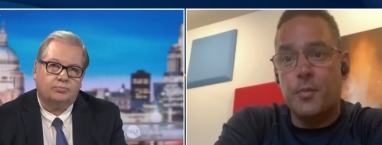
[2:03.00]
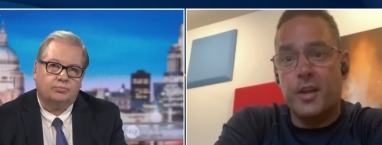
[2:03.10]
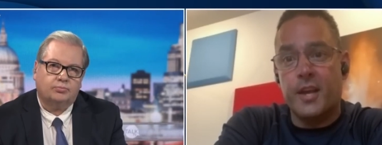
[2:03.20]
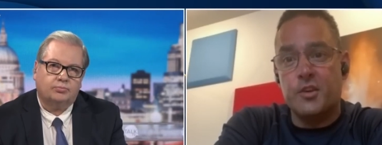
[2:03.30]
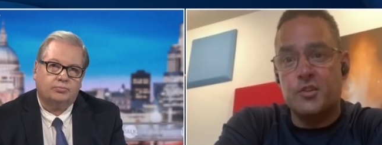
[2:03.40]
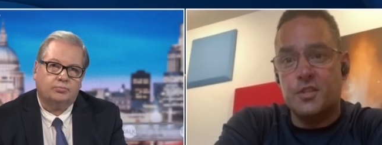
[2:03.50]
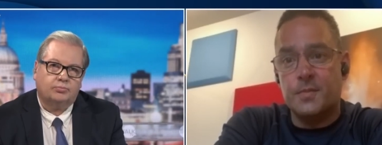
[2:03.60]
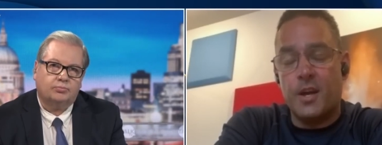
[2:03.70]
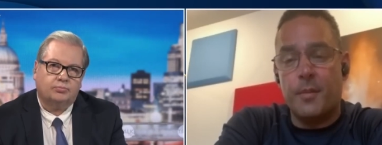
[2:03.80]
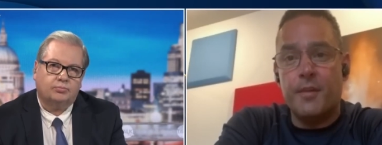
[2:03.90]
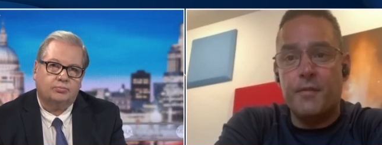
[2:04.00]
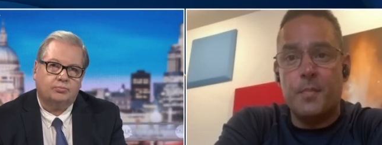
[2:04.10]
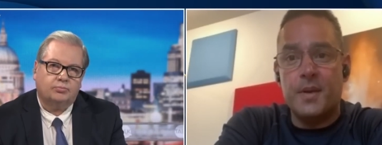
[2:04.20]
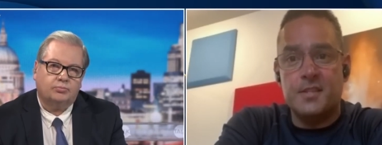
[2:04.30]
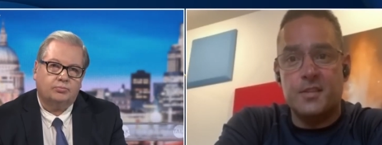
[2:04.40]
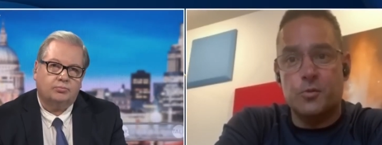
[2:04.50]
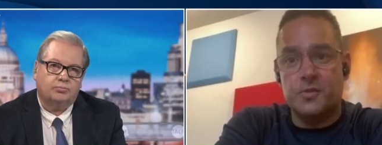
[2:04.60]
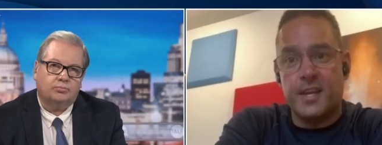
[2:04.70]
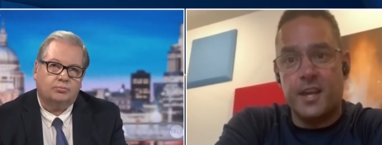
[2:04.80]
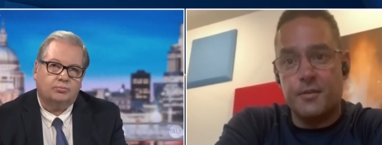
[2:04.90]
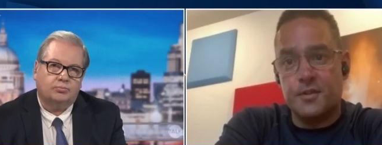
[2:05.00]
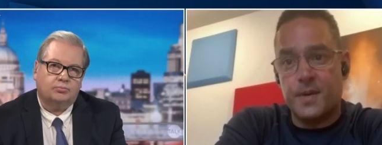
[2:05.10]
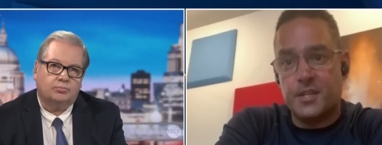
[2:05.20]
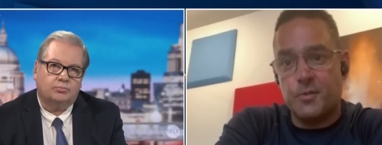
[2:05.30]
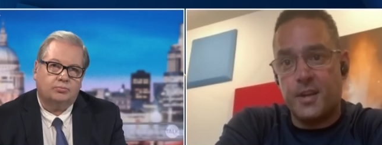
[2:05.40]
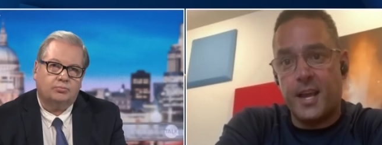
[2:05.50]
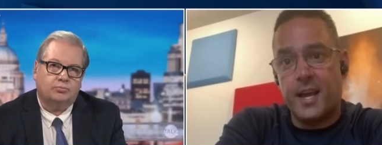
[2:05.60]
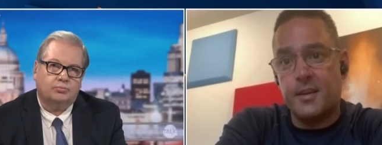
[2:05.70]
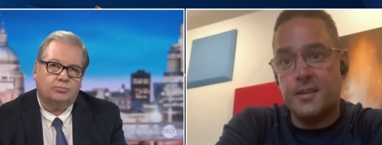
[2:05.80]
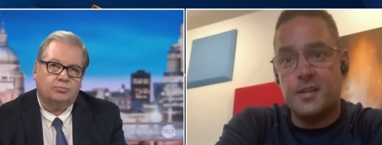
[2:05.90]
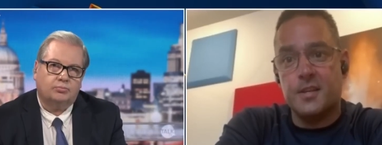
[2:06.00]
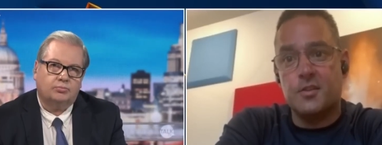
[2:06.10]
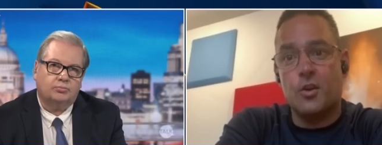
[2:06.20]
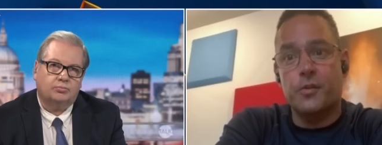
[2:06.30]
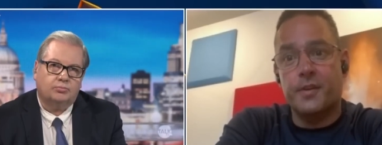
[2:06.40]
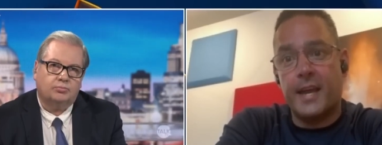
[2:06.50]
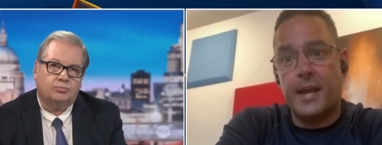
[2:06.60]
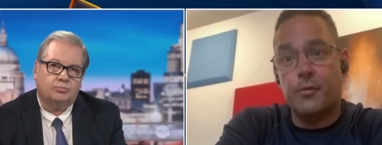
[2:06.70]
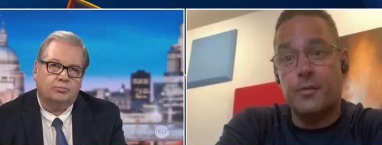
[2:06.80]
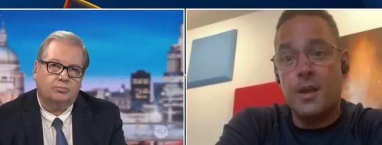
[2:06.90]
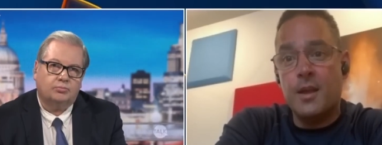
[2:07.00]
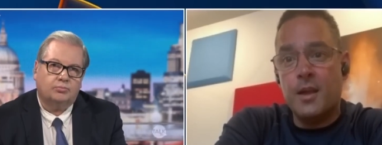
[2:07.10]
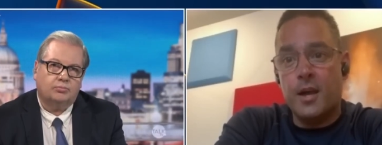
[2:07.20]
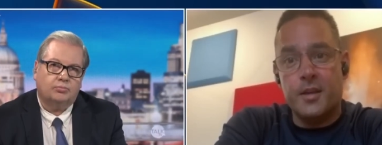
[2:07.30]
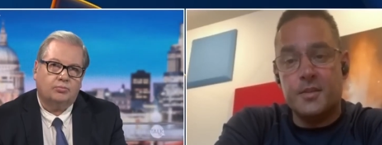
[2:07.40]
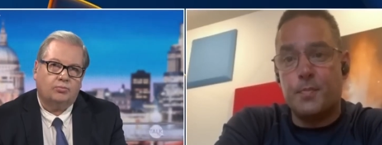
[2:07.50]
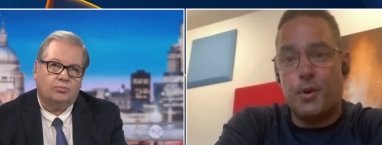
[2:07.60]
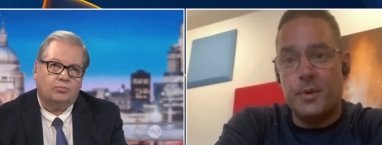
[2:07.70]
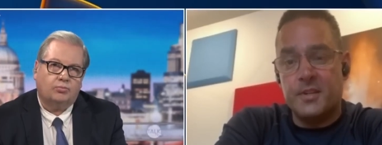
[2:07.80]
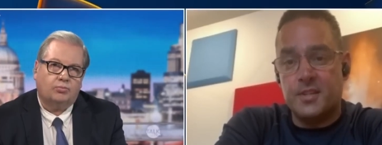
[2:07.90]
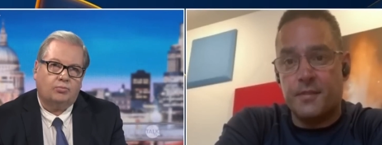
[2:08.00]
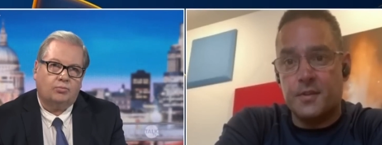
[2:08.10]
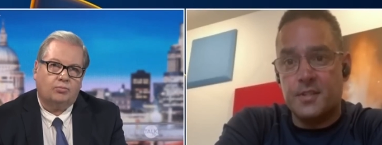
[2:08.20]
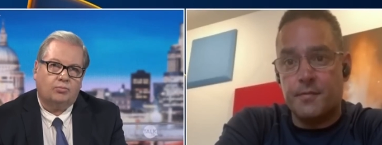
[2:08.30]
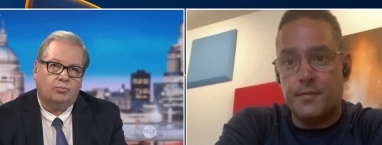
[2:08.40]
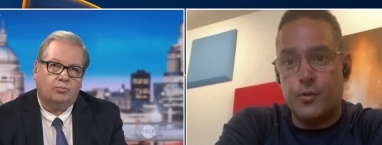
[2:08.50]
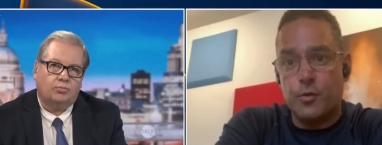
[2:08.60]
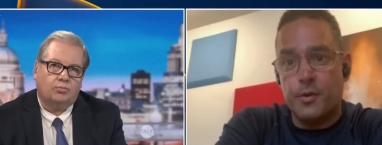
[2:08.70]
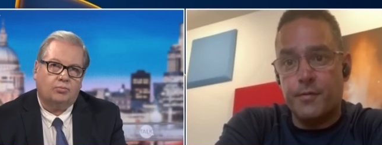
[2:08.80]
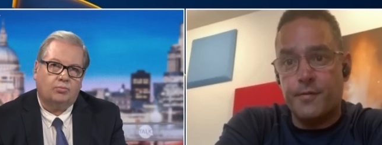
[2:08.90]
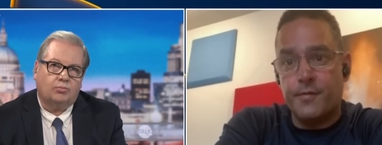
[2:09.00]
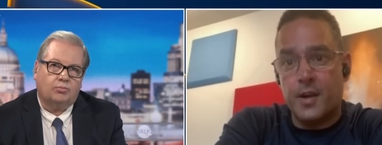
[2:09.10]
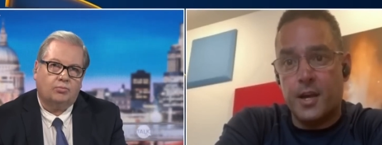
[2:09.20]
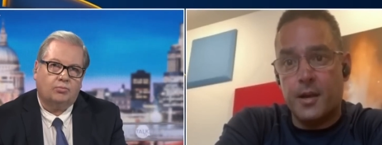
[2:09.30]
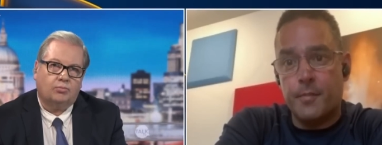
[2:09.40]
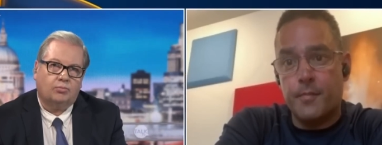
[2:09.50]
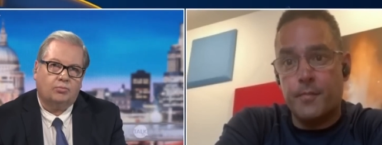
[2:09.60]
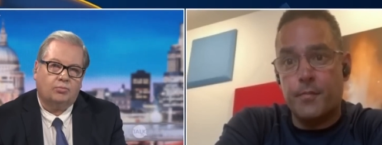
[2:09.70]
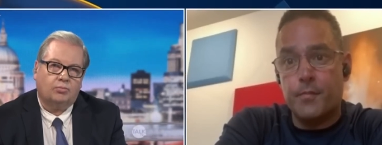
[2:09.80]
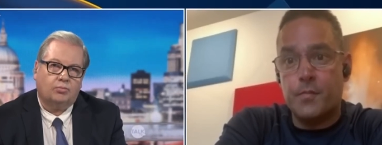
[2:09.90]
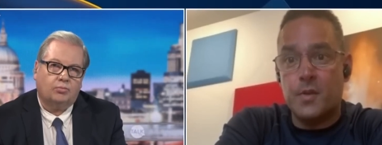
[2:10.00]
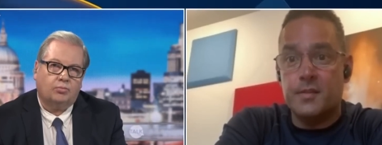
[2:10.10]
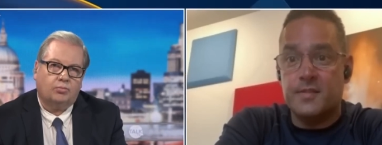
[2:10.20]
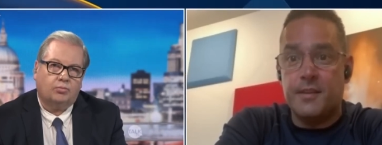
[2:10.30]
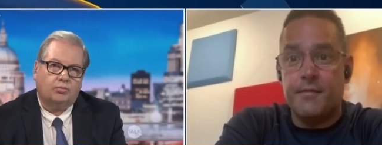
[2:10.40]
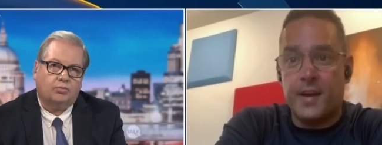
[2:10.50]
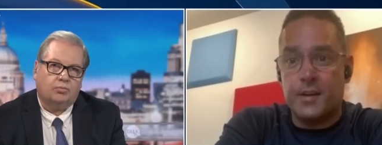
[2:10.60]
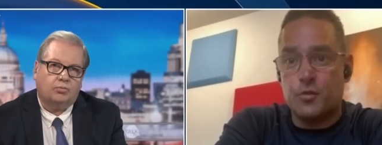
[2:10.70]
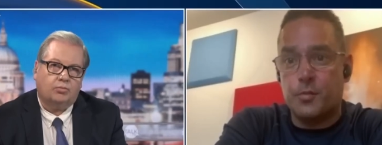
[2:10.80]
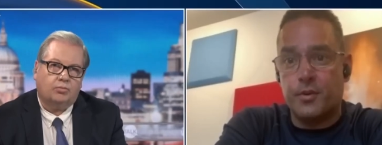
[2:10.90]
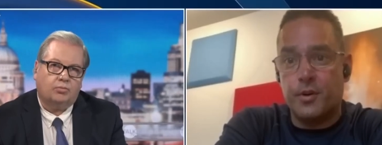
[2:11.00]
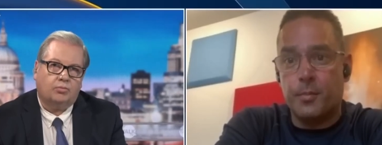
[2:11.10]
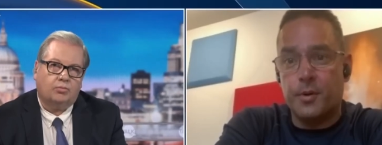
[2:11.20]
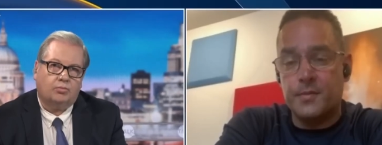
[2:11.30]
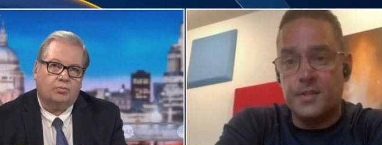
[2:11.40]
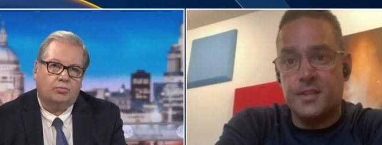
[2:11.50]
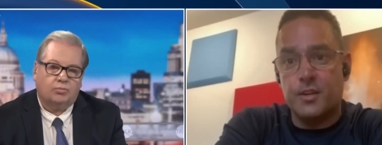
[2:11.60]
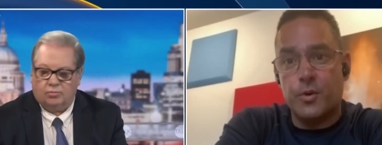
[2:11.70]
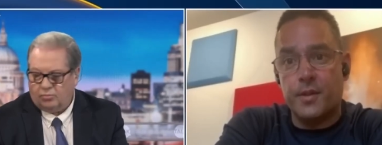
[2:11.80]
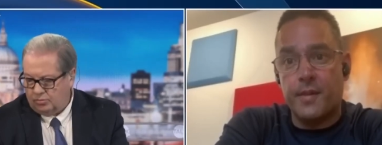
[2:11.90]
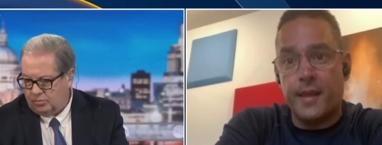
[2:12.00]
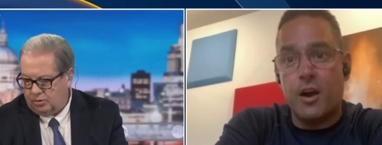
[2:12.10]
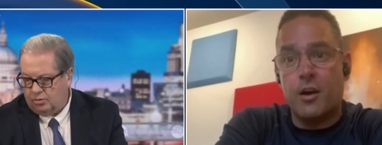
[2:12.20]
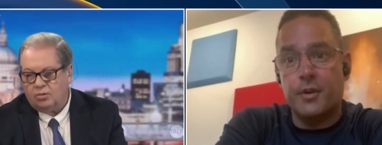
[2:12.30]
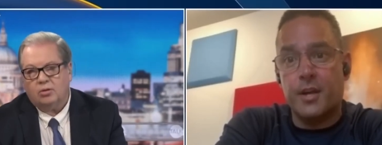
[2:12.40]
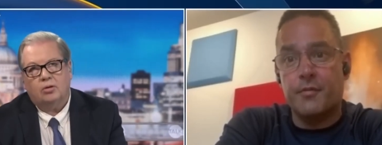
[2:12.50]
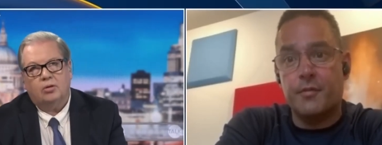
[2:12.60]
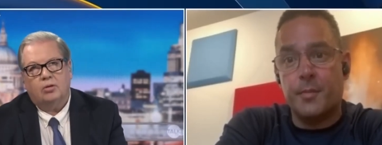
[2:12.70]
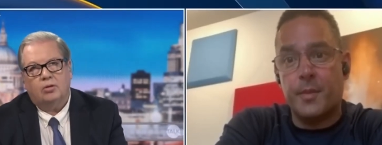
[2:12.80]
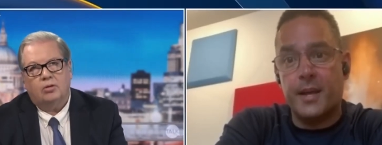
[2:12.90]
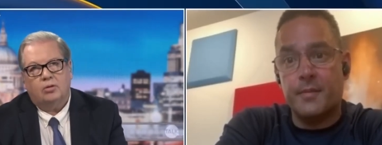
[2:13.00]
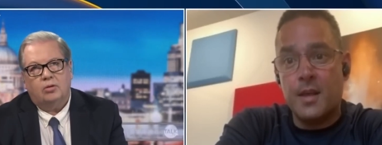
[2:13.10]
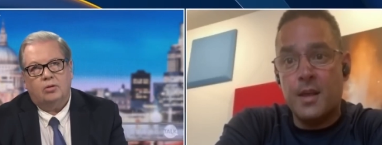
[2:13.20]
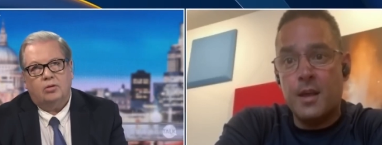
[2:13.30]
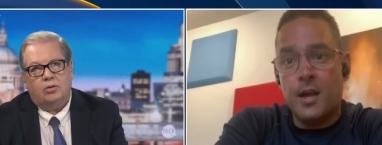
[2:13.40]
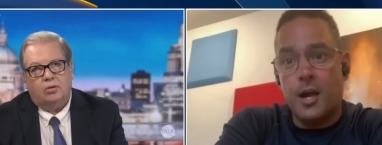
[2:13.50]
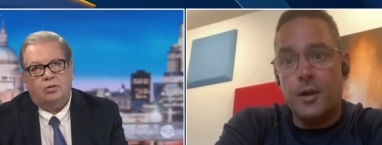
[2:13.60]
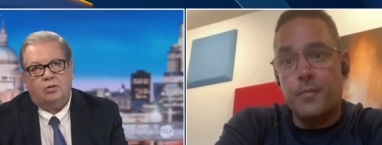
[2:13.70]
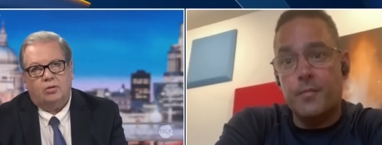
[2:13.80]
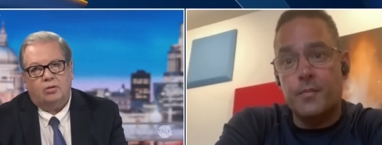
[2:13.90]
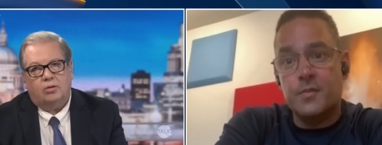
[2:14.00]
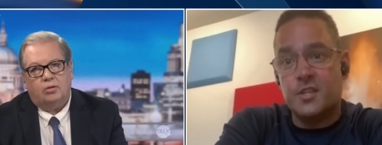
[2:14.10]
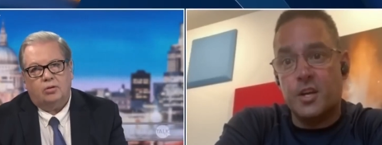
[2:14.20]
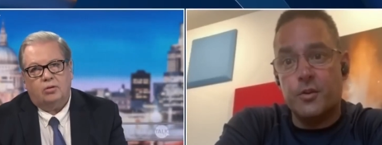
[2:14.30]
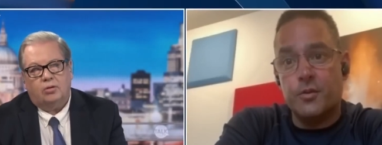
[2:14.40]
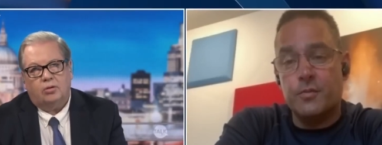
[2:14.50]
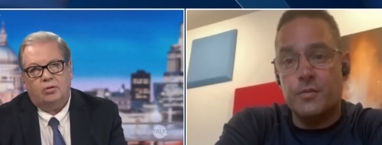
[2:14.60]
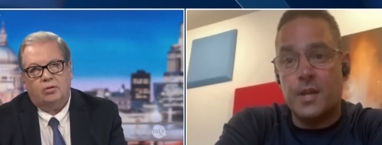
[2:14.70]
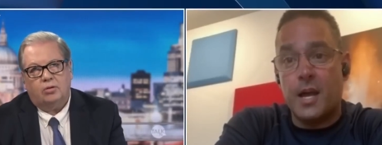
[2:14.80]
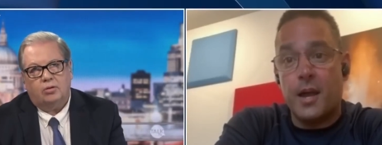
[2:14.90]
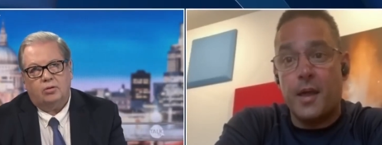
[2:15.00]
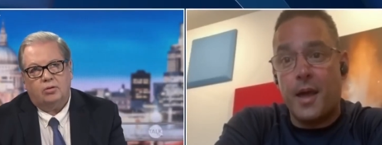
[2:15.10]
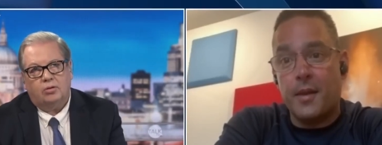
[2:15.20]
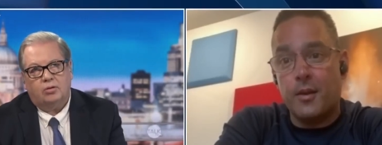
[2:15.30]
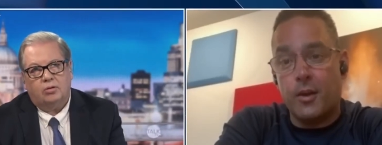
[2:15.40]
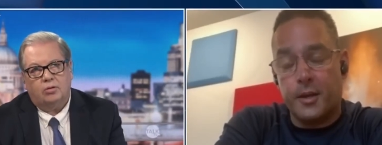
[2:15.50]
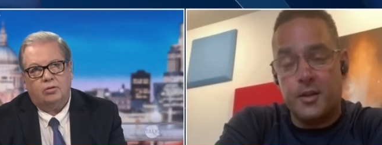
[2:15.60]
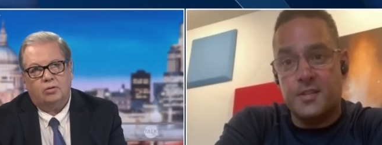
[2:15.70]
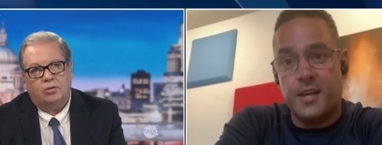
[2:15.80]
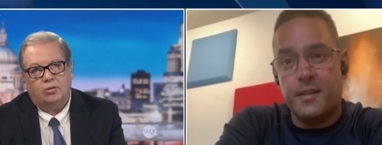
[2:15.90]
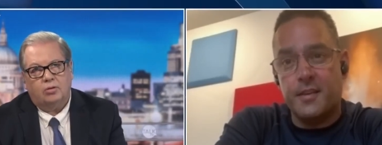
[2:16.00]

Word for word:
Speaker 1: the communications, I mean, if you piece it all together as best we can, it's, it's gone down. Uh, it's probably suffered some form of um, defect or problem to deal with, and they can't recover from that. Um, so, and like you